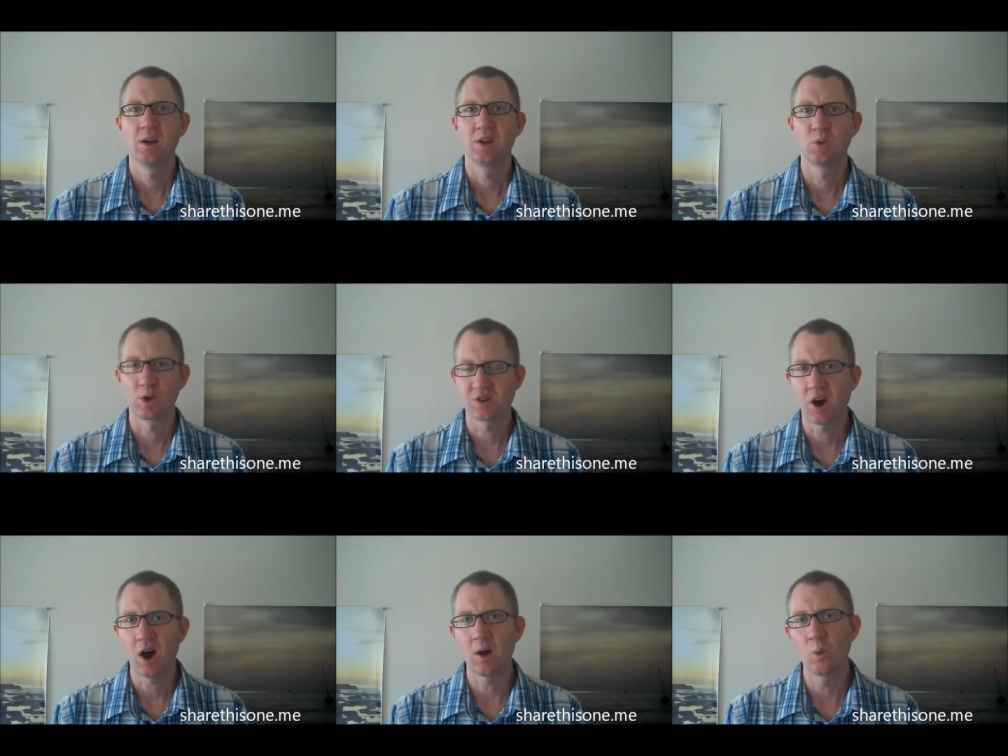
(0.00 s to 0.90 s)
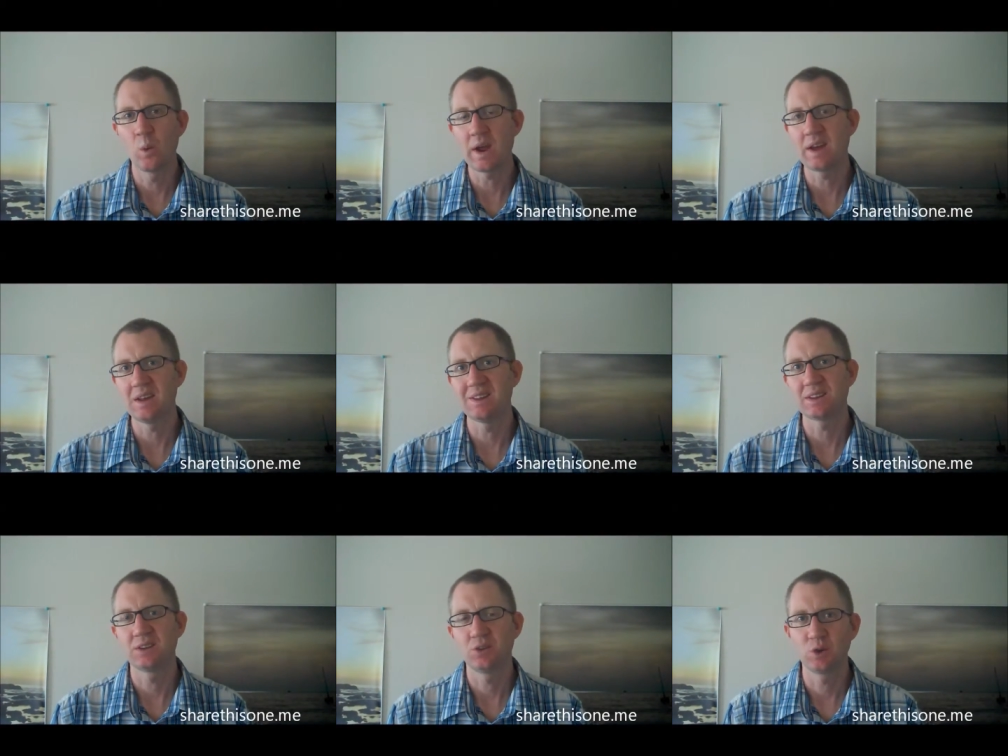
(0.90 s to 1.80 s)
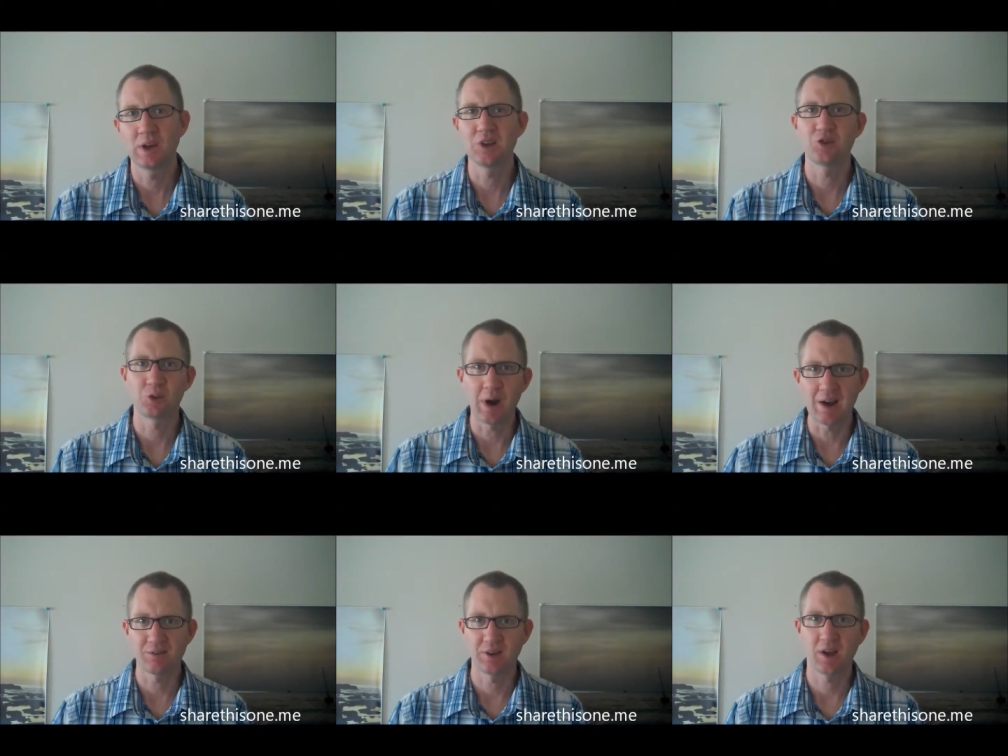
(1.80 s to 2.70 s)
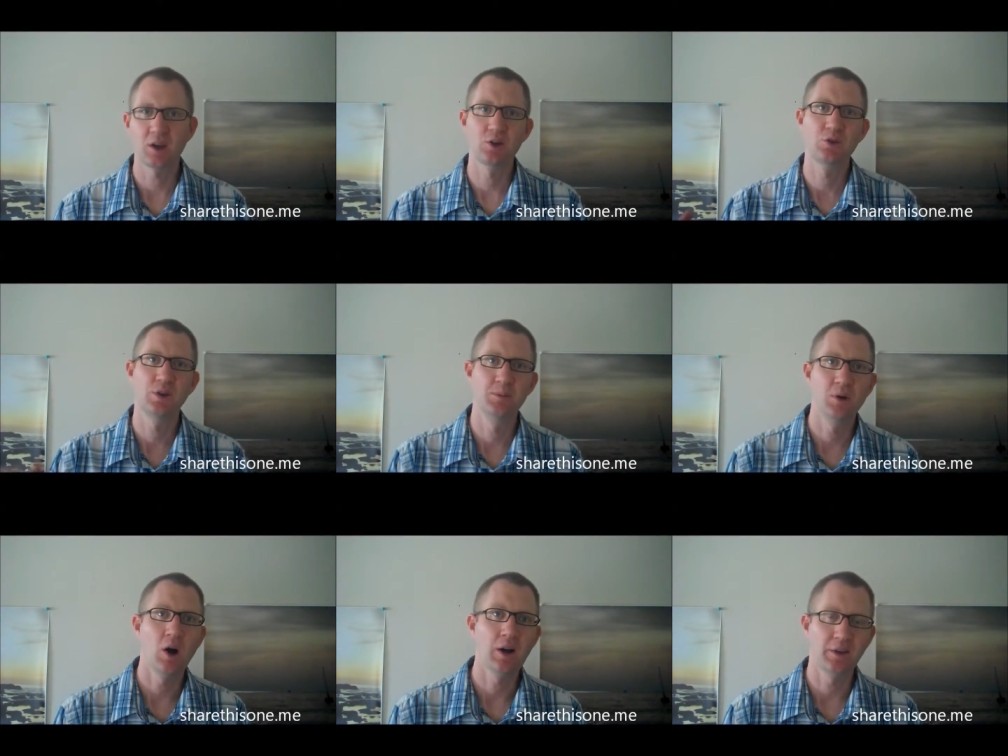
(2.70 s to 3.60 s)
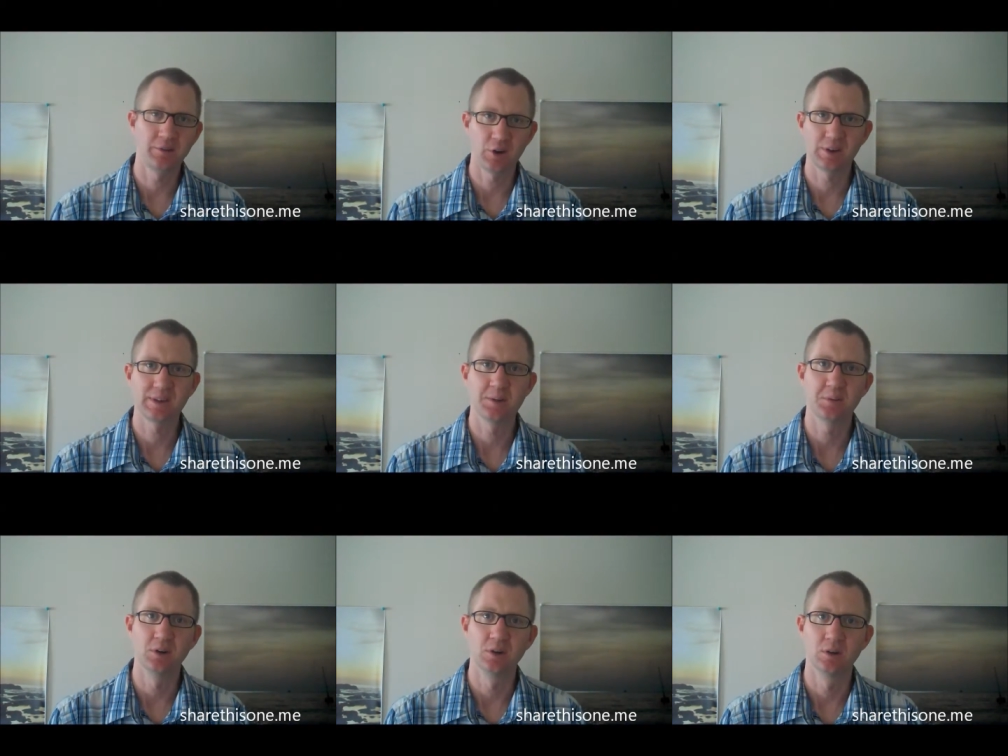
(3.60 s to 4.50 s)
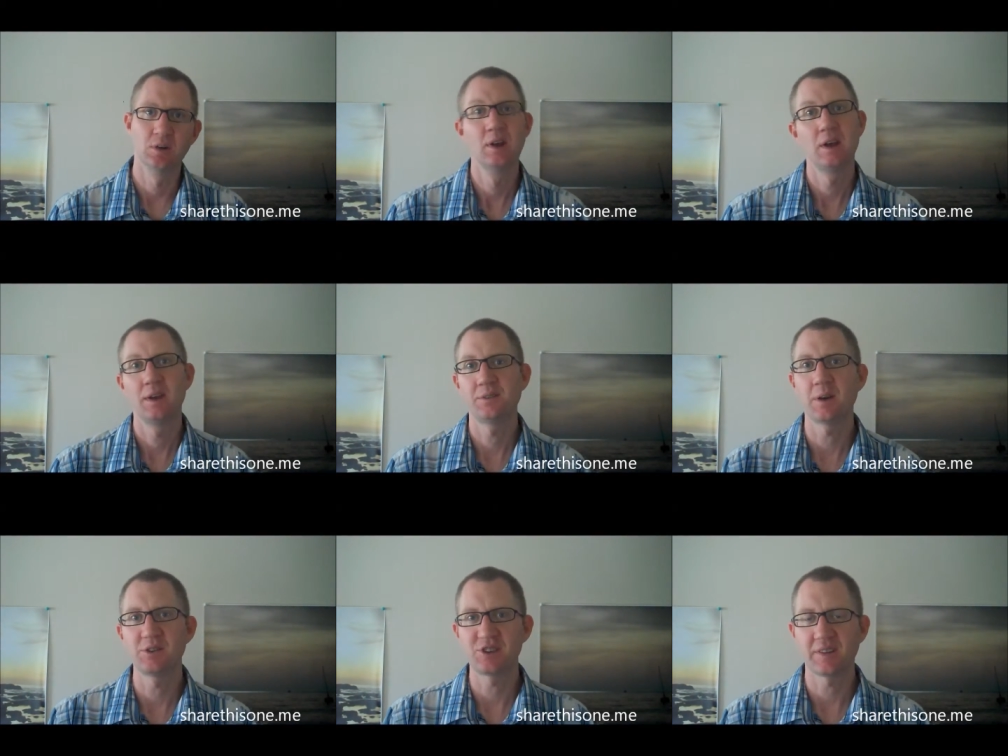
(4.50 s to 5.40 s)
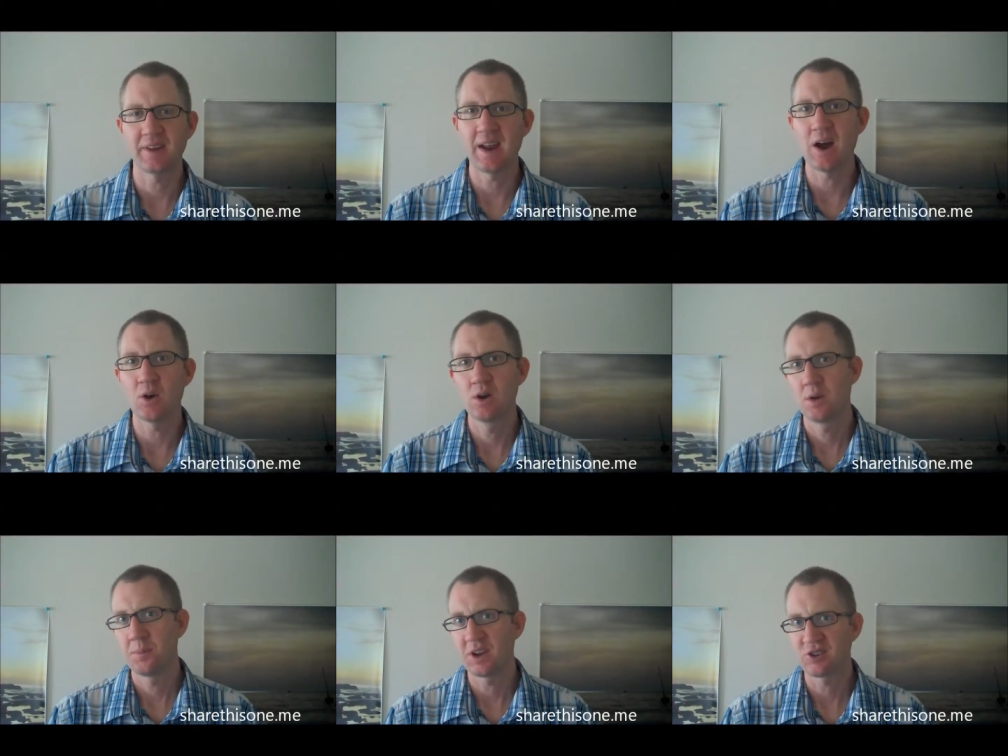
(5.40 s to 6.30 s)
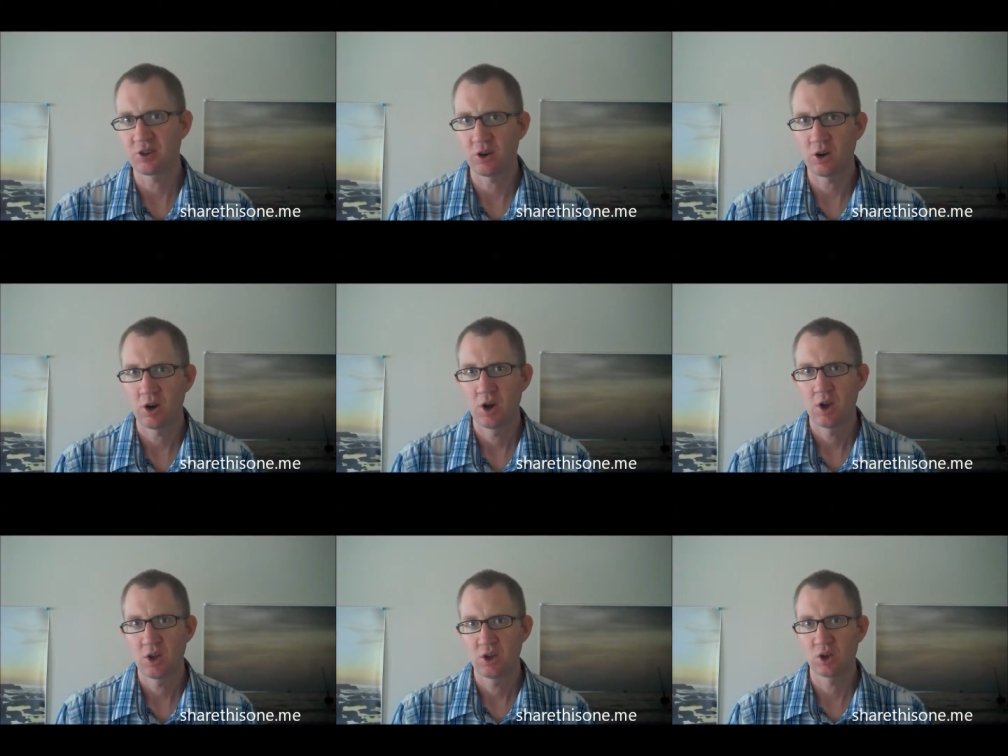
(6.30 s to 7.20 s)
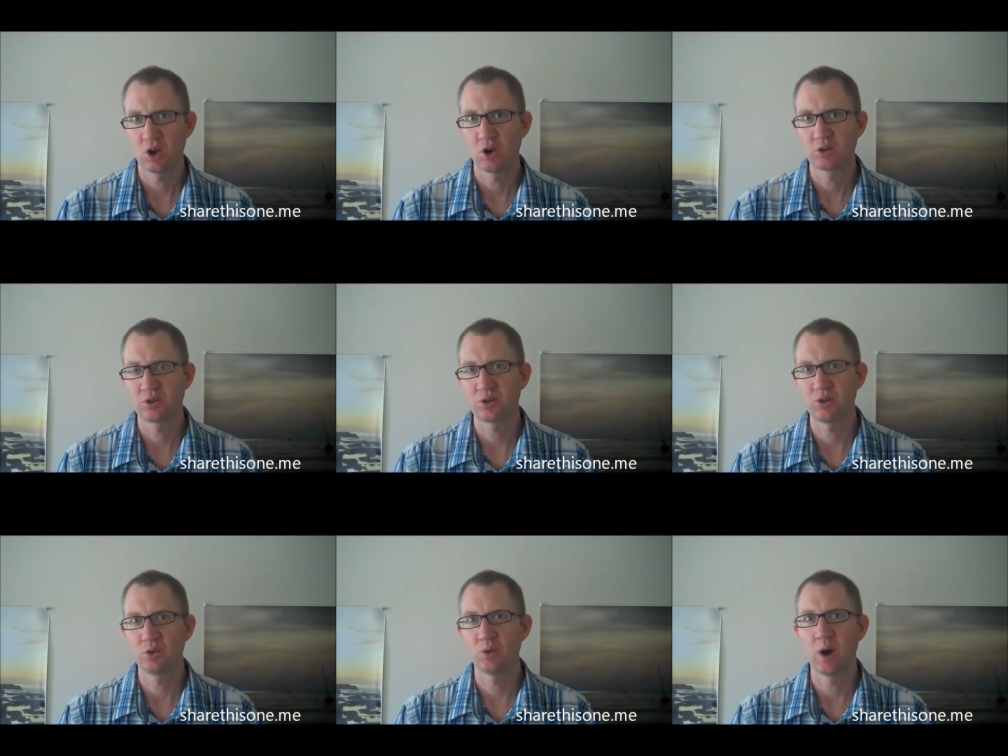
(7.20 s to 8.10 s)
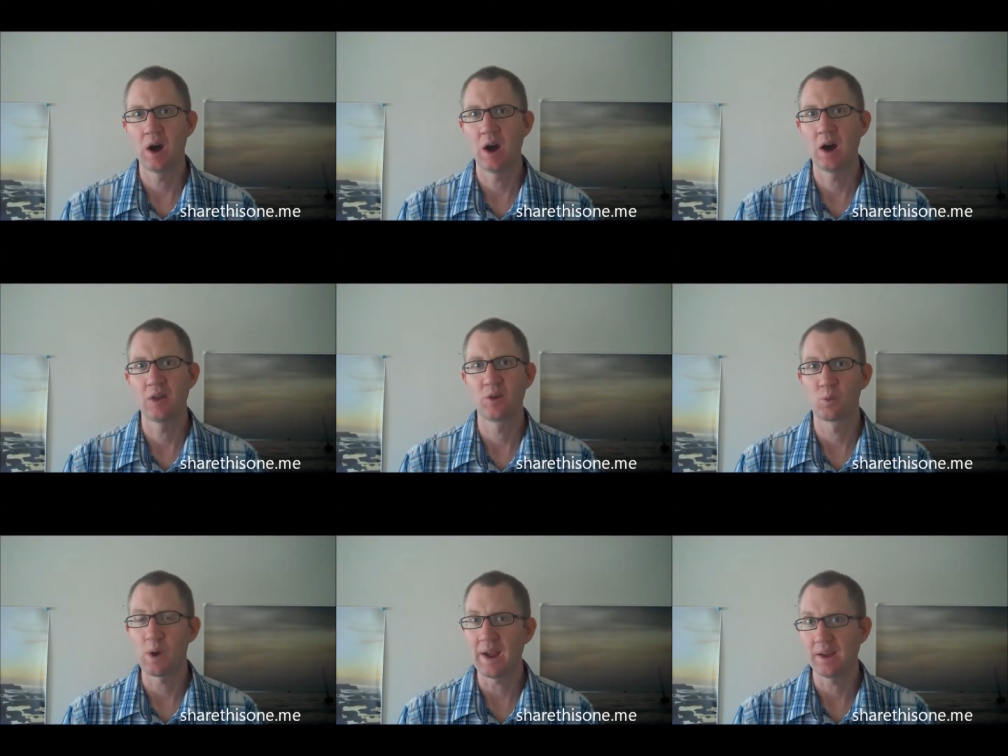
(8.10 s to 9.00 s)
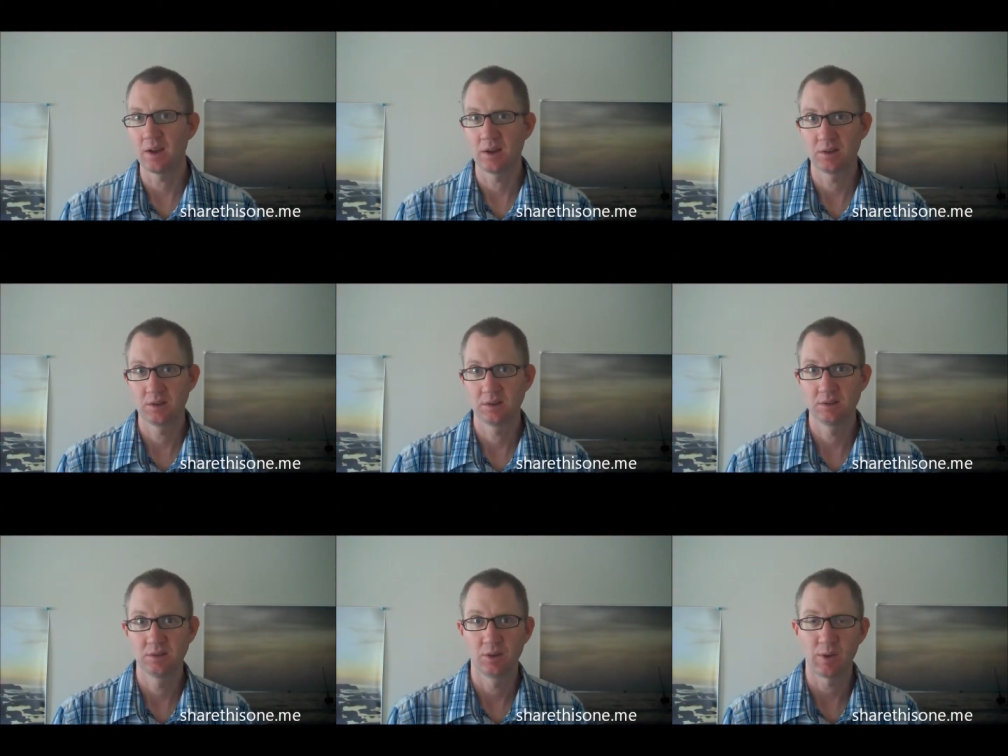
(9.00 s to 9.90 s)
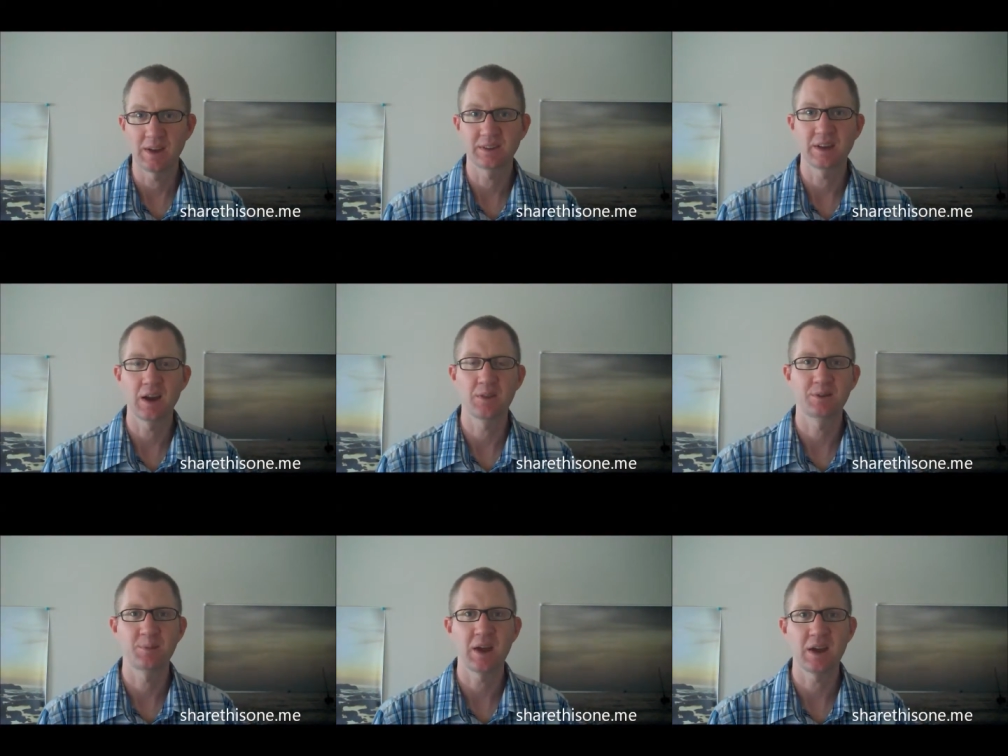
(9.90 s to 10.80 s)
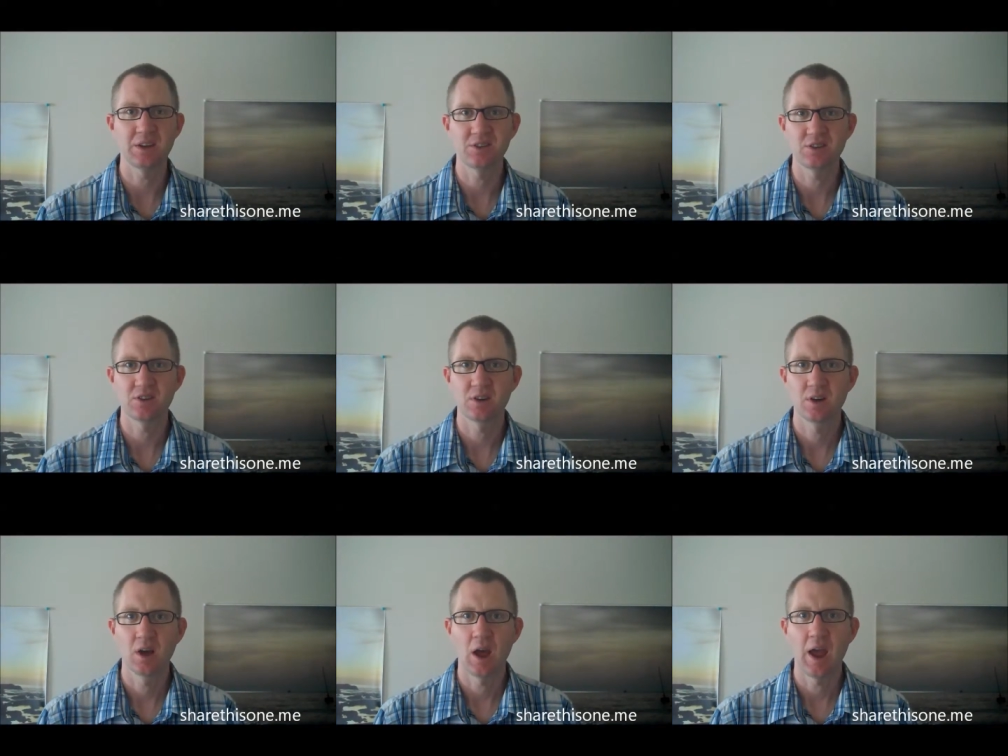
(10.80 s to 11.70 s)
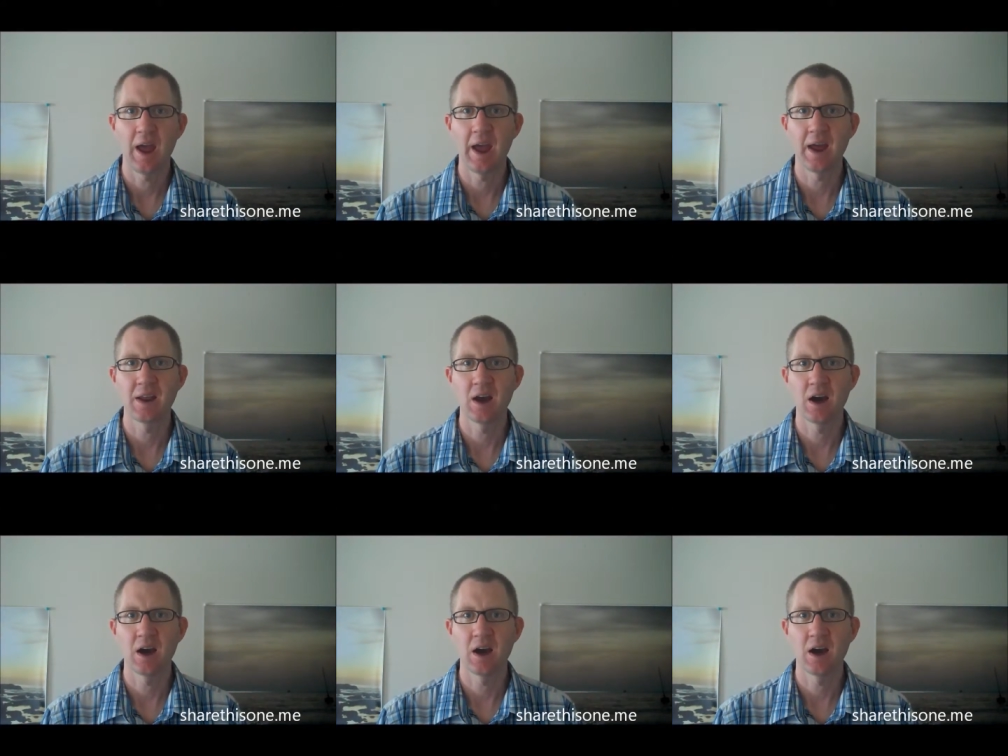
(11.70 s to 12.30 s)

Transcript: you are taught ways to get traffic to your blog. They're very simple. If you haven't checked that out, make sure you go to the right side of this page, and